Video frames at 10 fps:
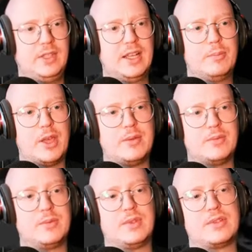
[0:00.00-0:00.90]
uh, uh
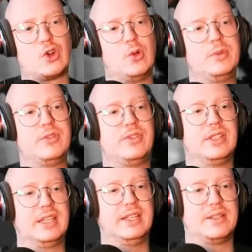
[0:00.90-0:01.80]
the sculpting
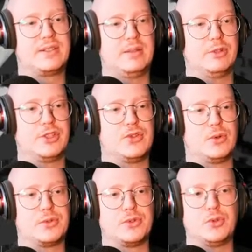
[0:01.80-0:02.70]
feel in ZBrush is
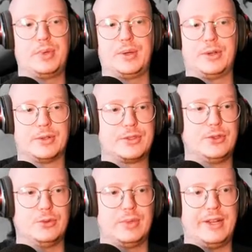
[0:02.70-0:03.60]
also superior
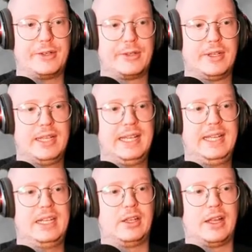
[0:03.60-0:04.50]
to Blender.
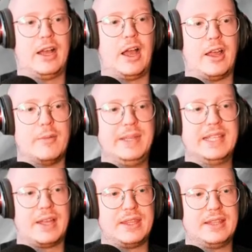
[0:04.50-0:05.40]
Like, I, I
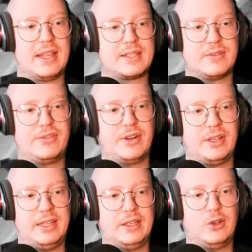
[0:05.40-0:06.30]
mean, I think that's a
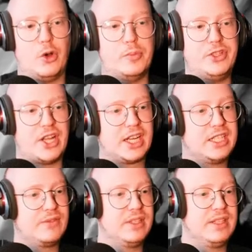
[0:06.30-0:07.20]
fairly
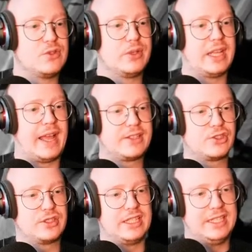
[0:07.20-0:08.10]
objective thing. It's not
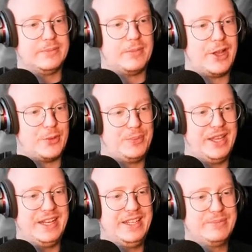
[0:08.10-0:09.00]
actually my
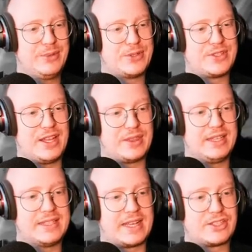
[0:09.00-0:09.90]
opinion per se. I
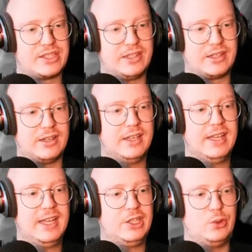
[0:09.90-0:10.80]
think it's actually like a,
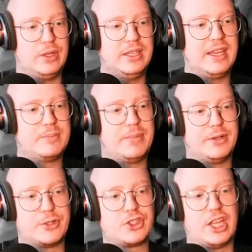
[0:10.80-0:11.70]
you can get
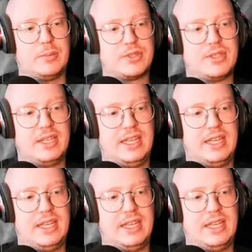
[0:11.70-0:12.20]
better shapes